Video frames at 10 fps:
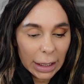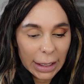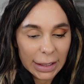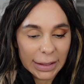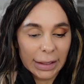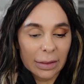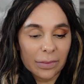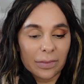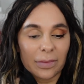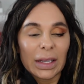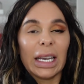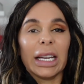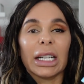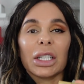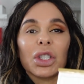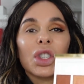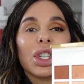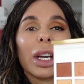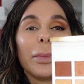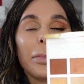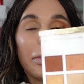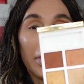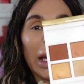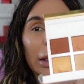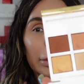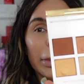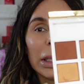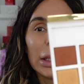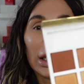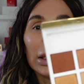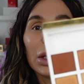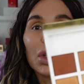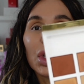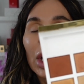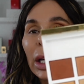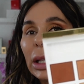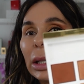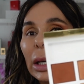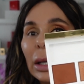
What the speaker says: is like a champagne metallic shade